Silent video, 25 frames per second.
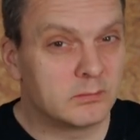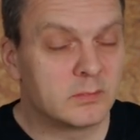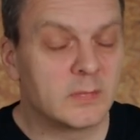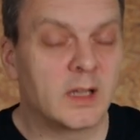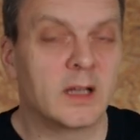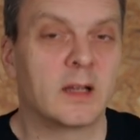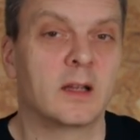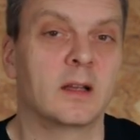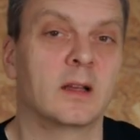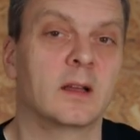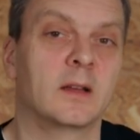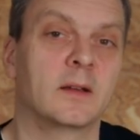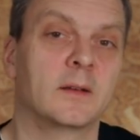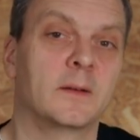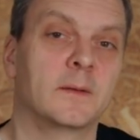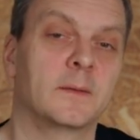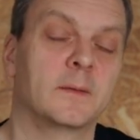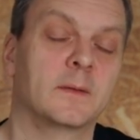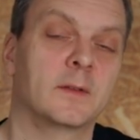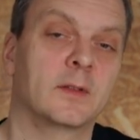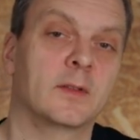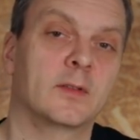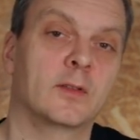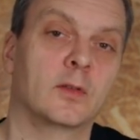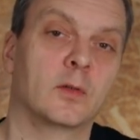
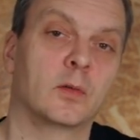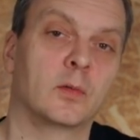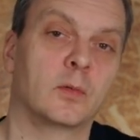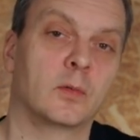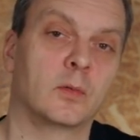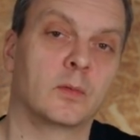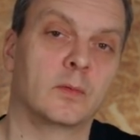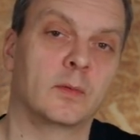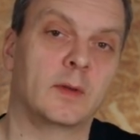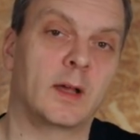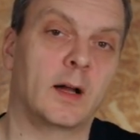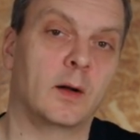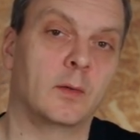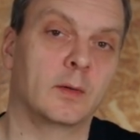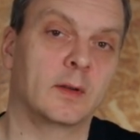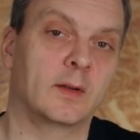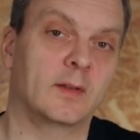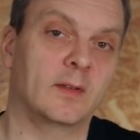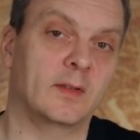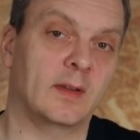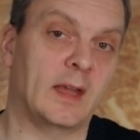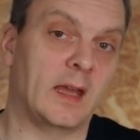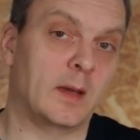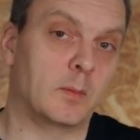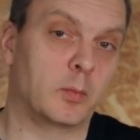so now
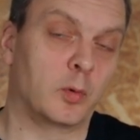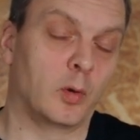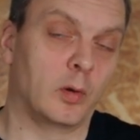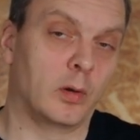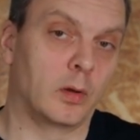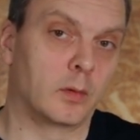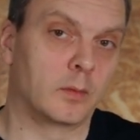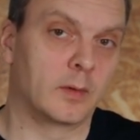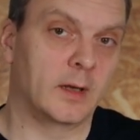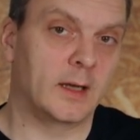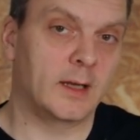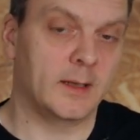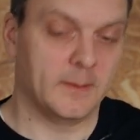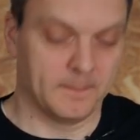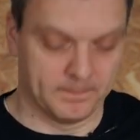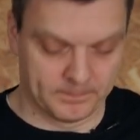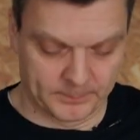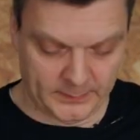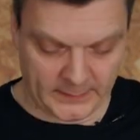it's April already,